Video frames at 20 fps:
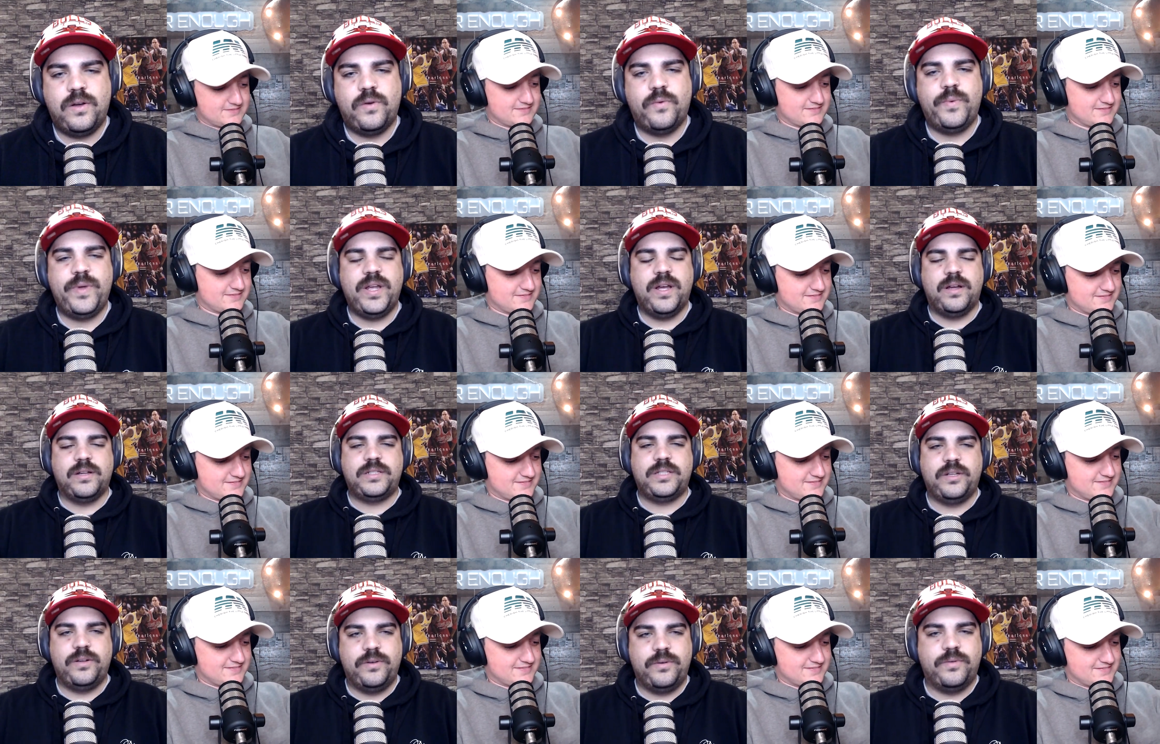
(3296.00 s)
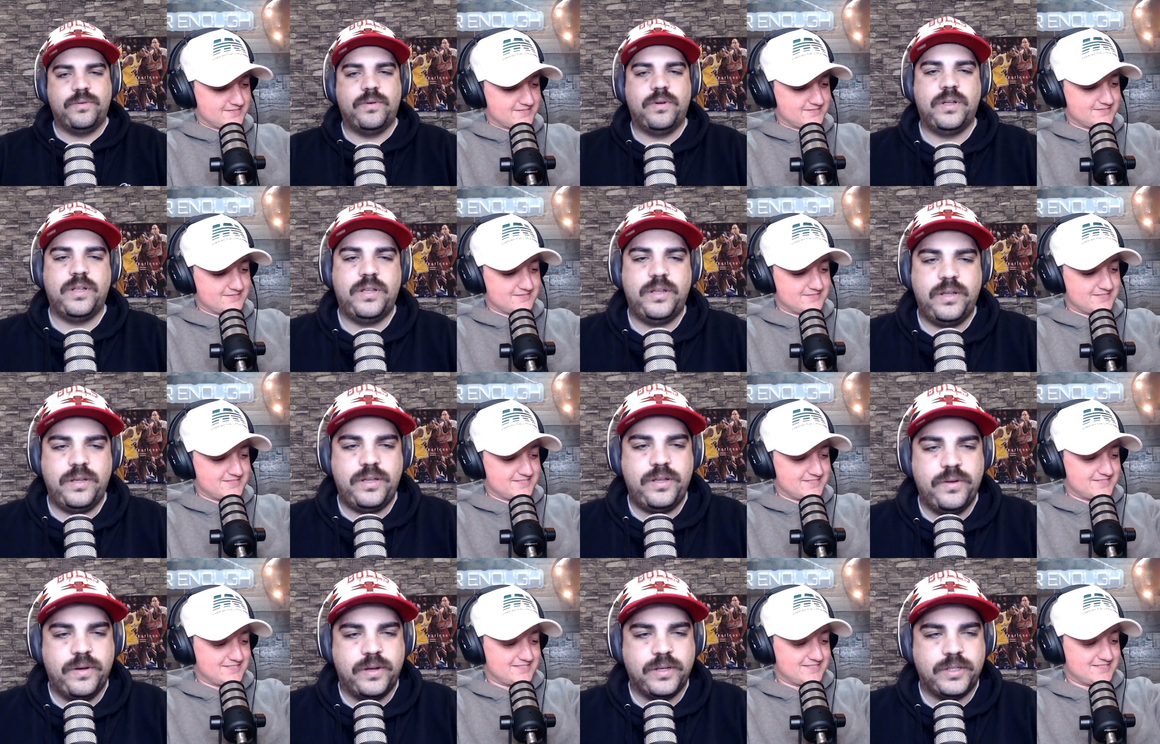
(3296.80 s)
Speaker 1: We also,
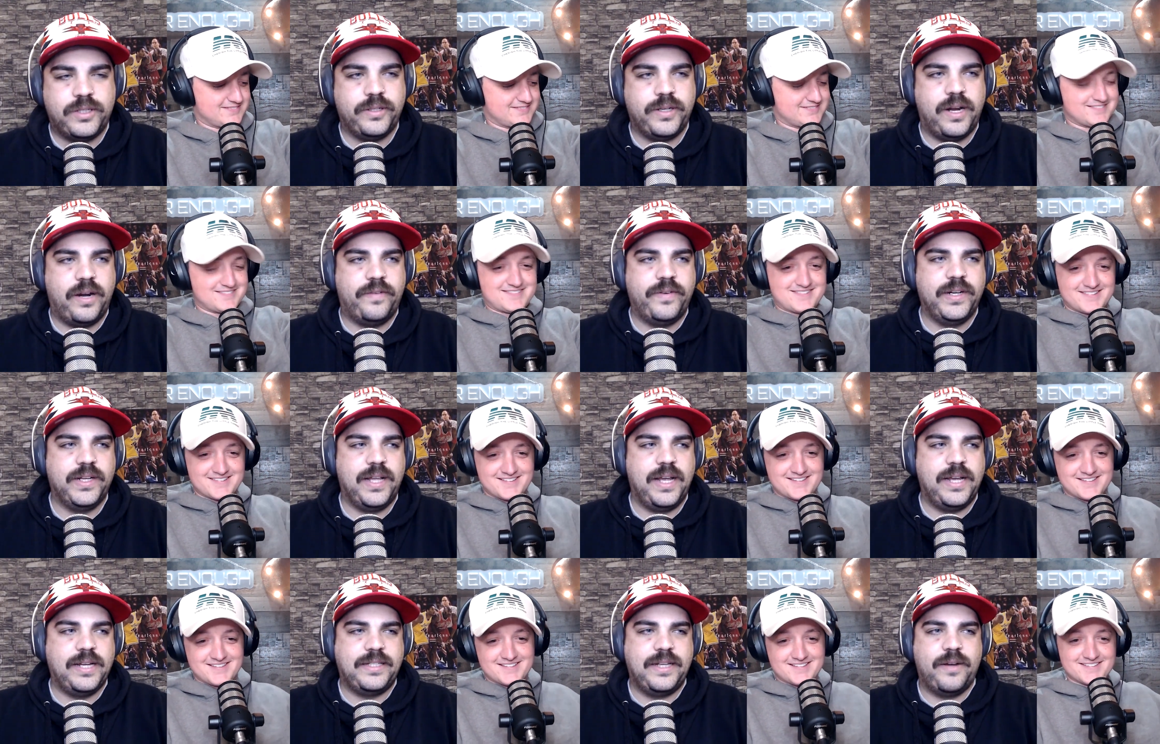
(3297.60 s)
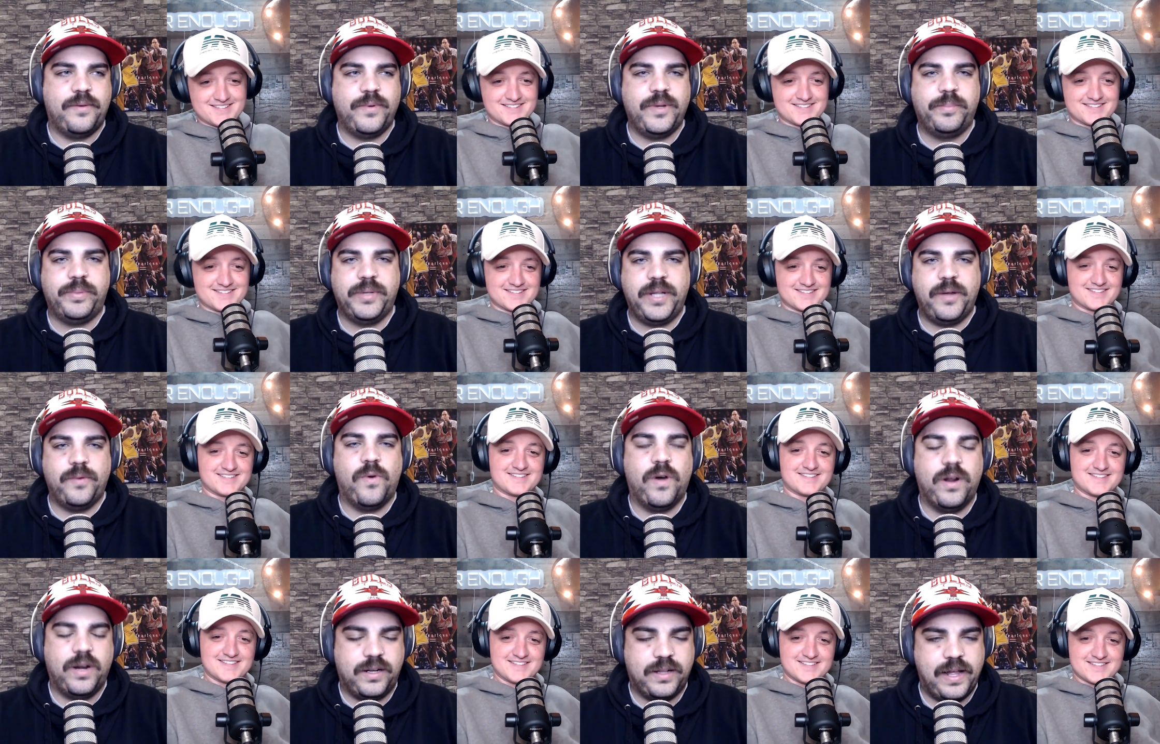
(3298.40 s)
you also got to realize that we play
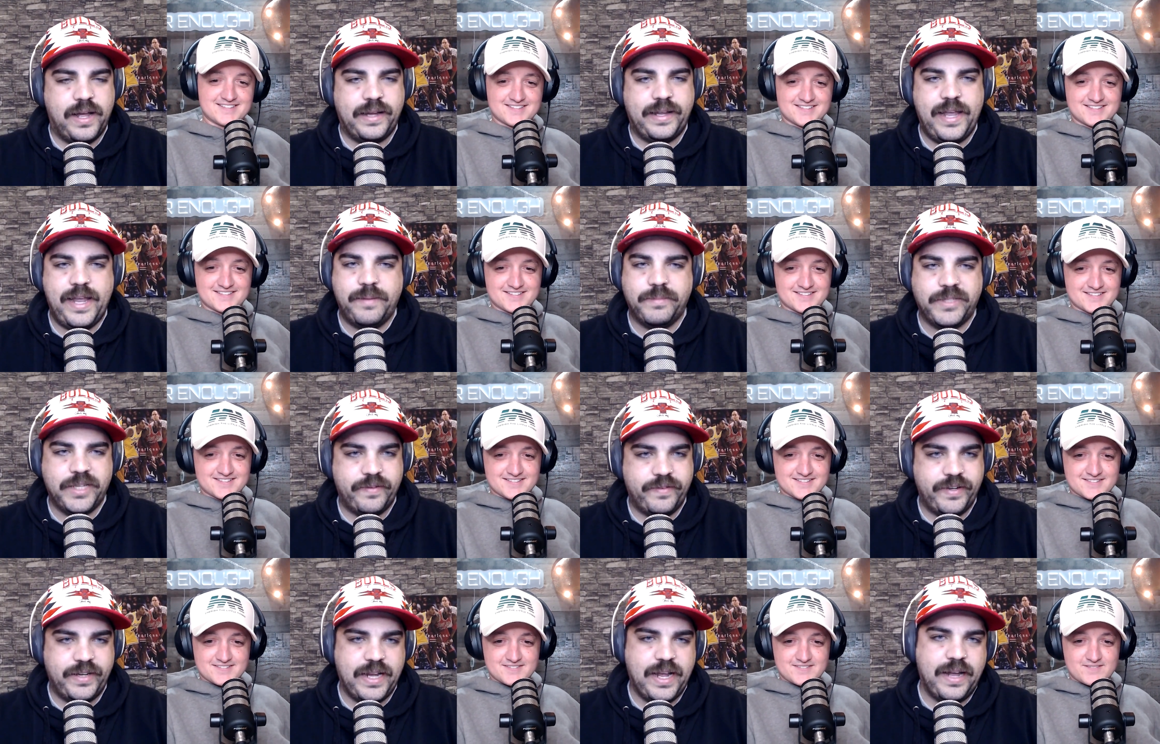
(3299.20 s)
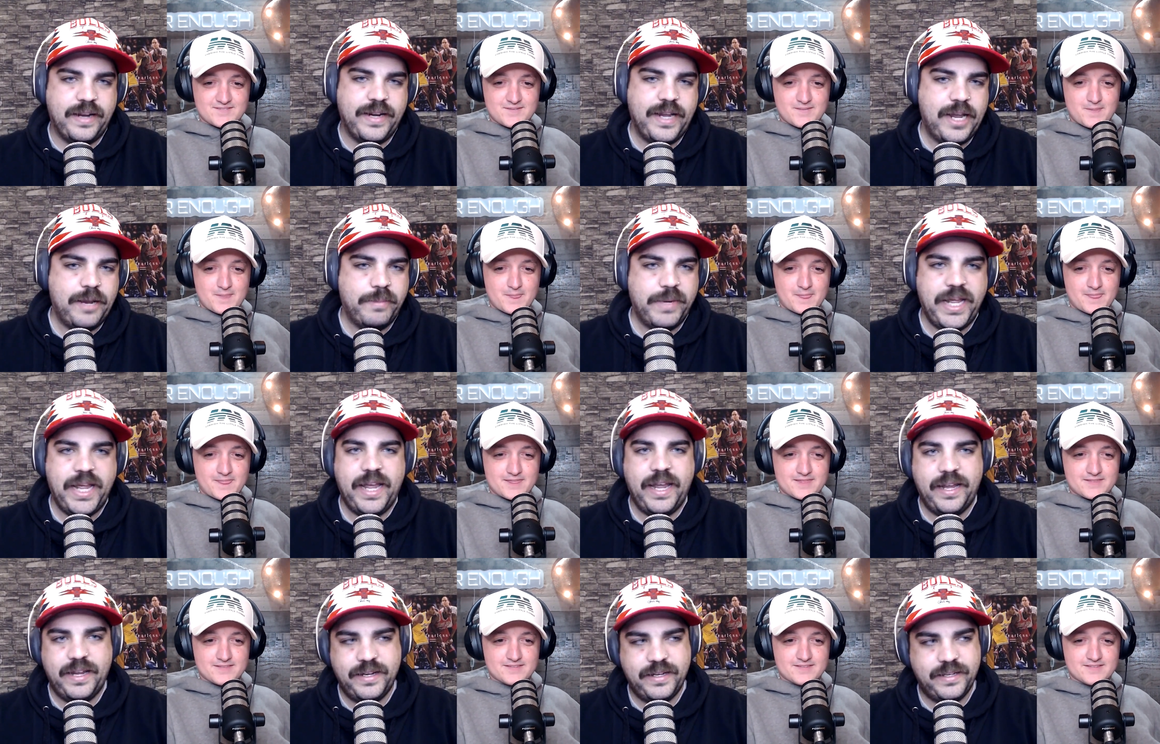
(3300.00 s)
one o'clock games every goddamn
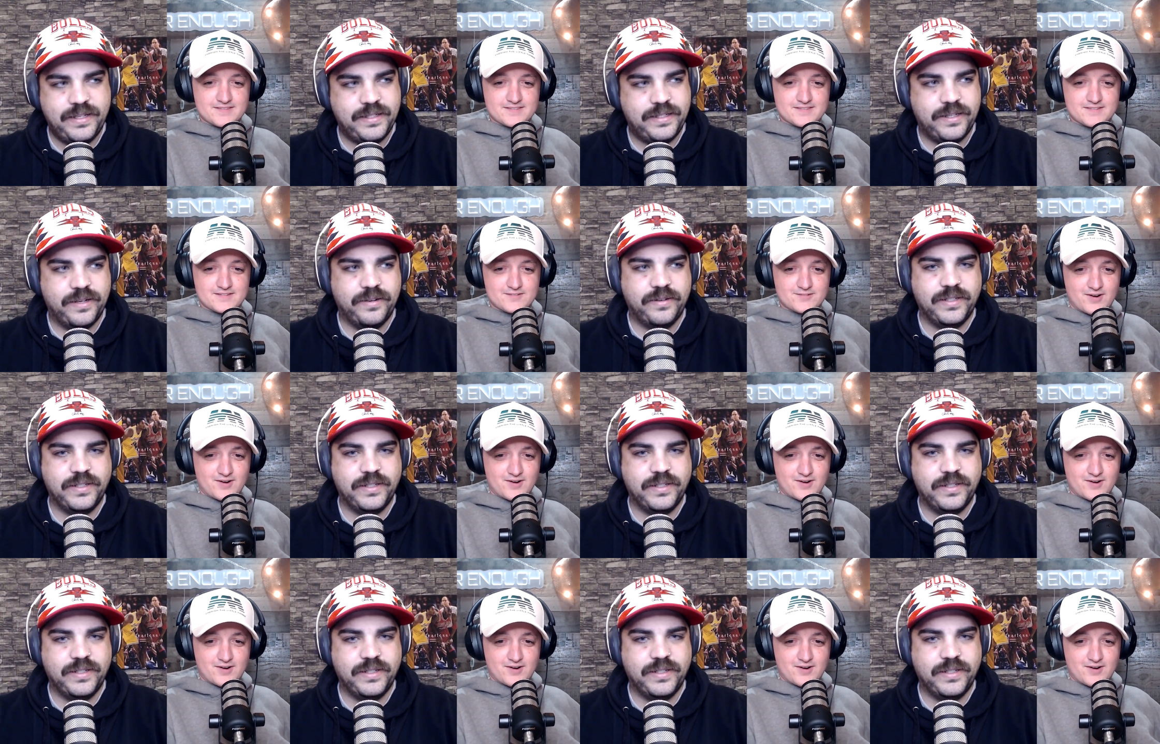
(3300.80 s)
day. So it's